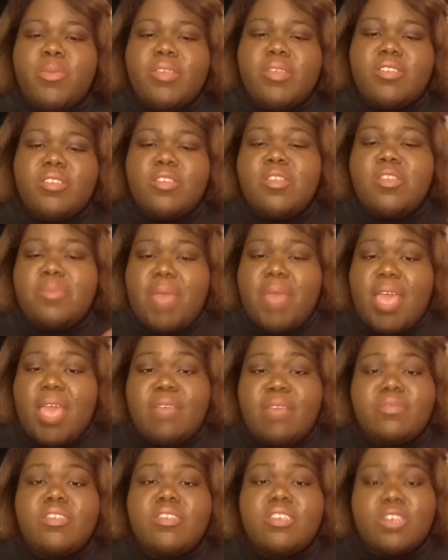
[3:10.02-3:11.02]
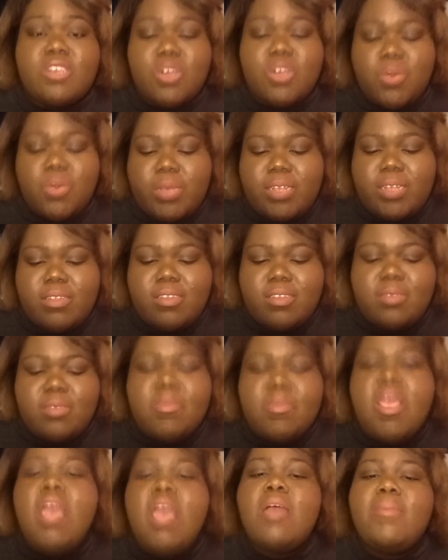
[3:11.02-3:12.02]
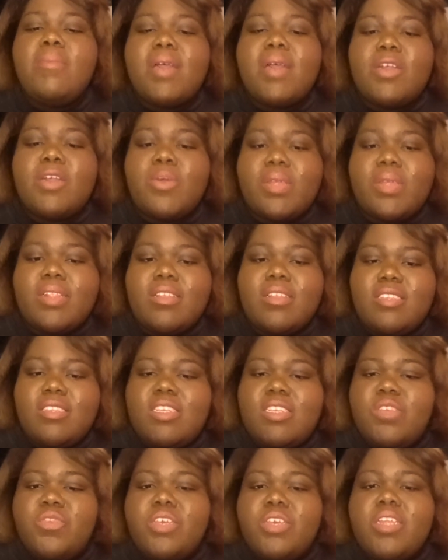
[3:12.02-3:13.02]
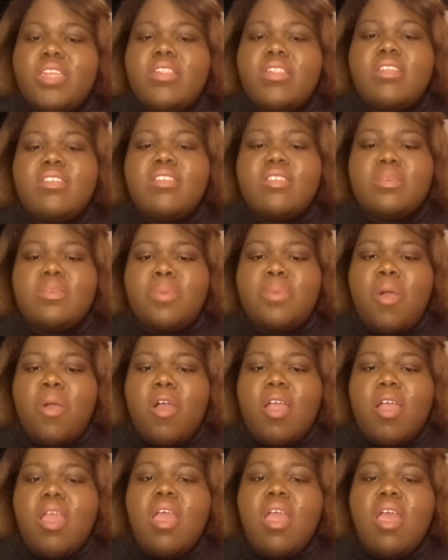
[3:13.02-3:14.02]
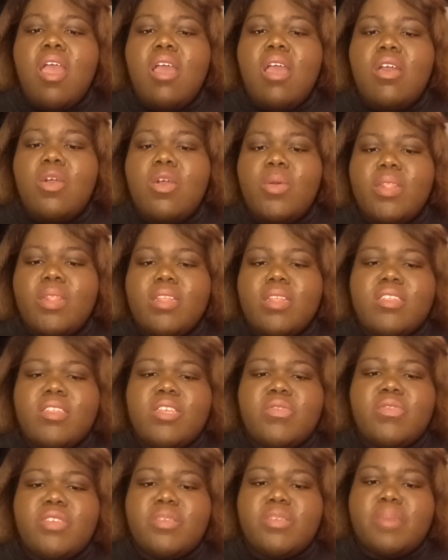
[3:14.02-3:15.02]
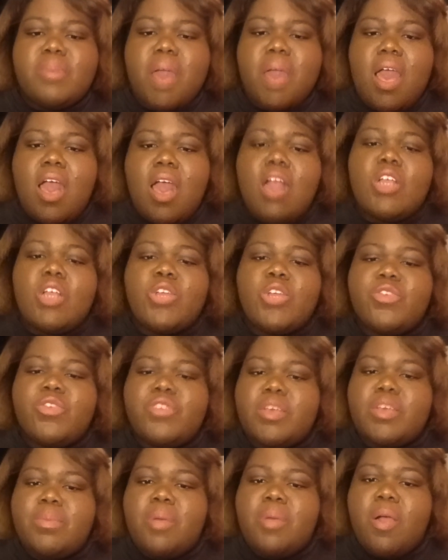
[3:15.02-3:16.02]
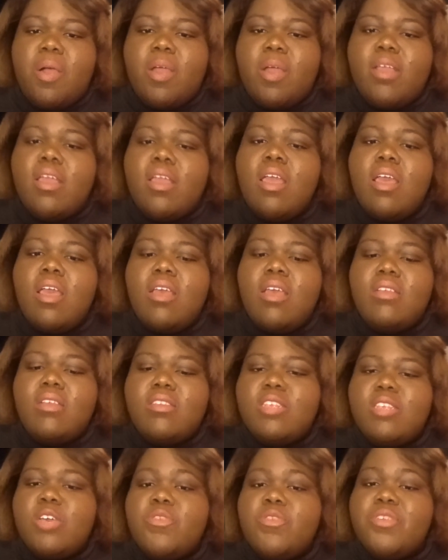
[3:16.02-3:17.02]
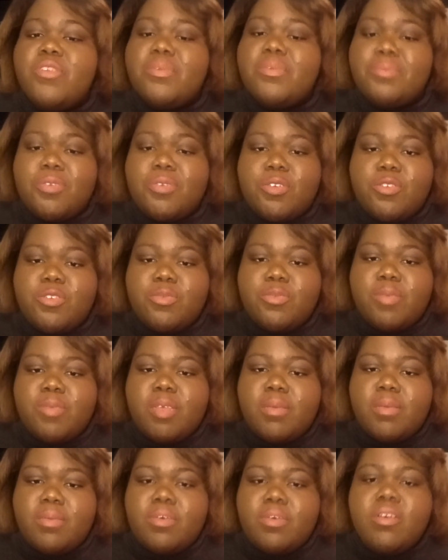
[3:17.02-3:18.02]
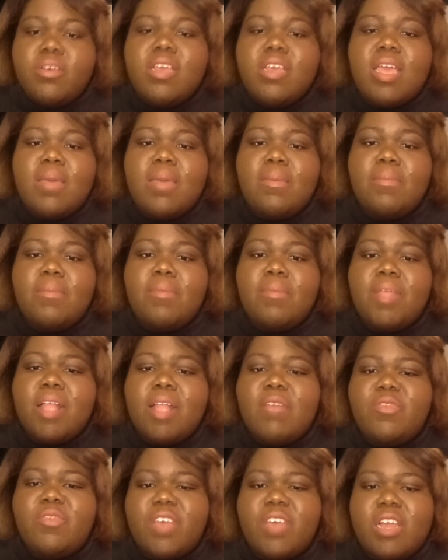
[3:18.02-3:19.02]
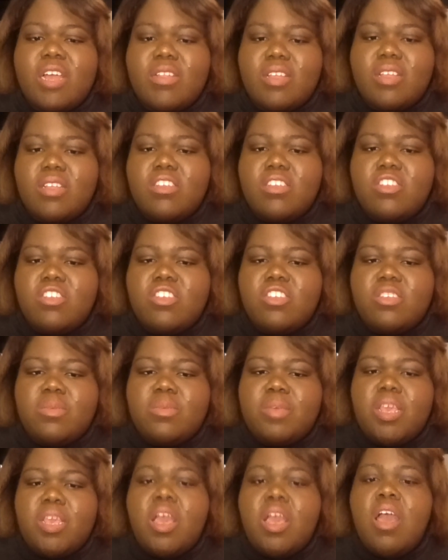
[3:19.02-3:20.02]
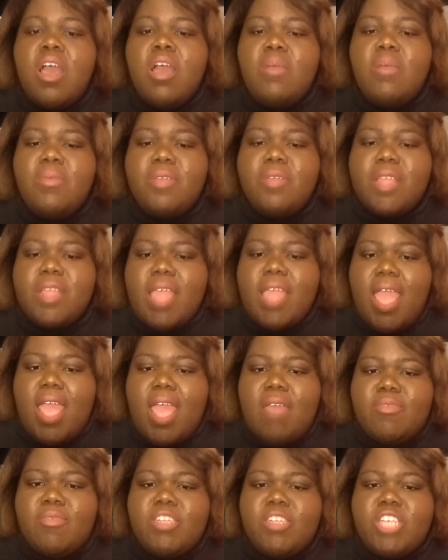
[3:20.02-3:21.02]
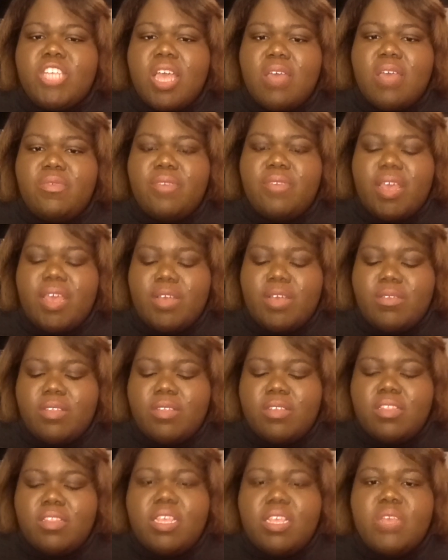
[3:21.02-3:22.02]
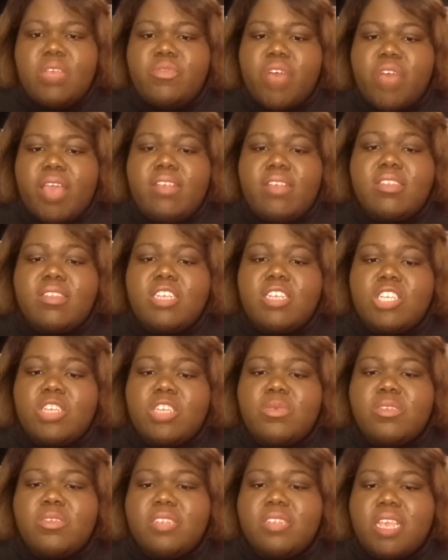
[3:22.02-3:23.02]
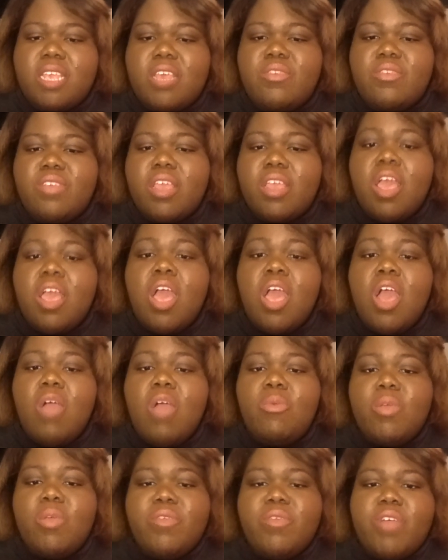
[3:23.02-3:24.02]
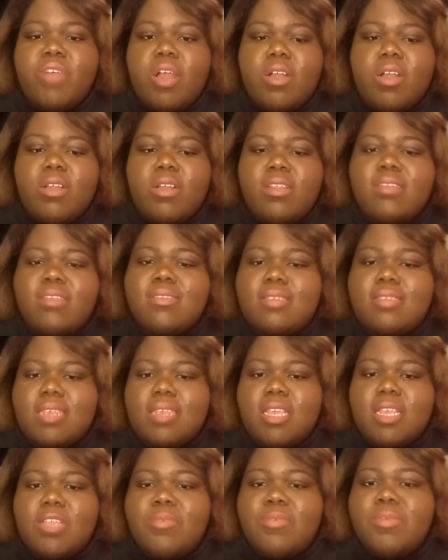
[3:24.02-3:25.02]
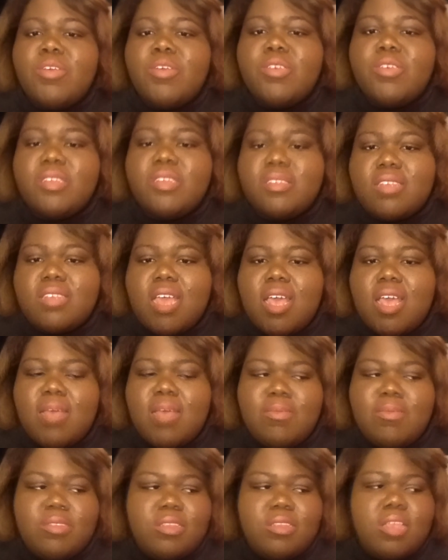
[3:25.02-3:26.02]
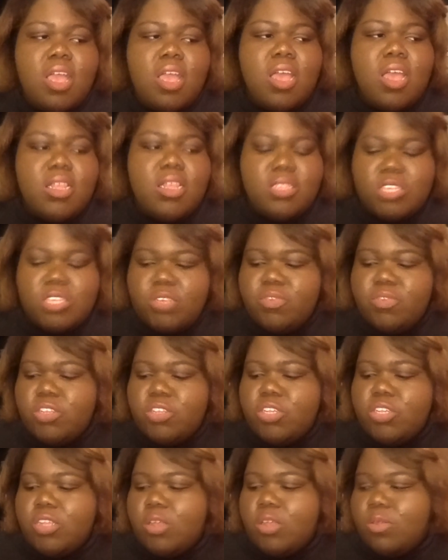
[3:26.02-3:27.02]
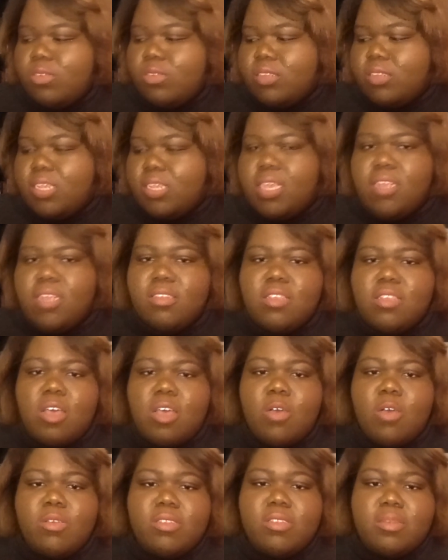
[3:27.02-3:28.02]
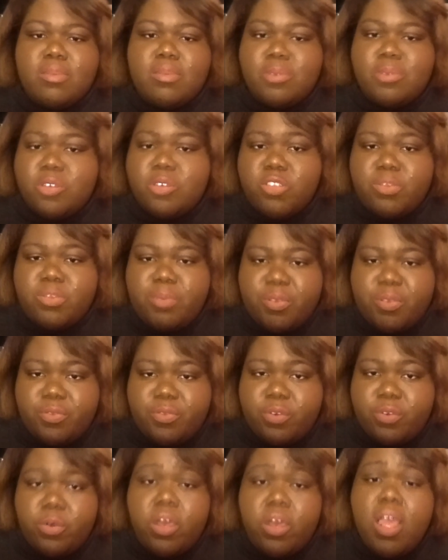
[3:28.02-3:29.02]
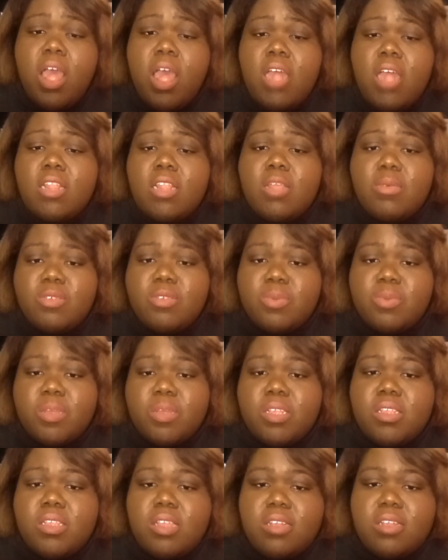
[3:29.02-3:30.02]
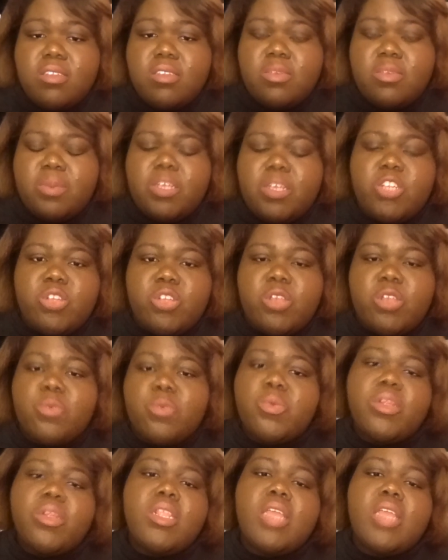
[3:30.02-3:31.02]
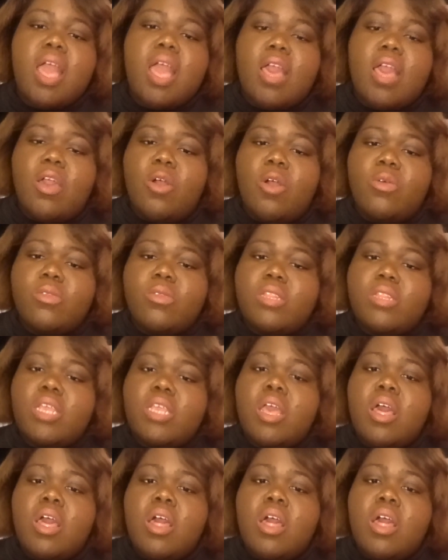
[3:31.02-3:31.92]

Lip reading: on the Path to Queendom by Queen Latifah. And this is part Queen Latifah's biography, part self-improvement book, but I found it to just be pretty average. I found the advice that she was given we've heard and seen a million times in TV shows, TED Talks, and books before. There was really nothing special, and really I only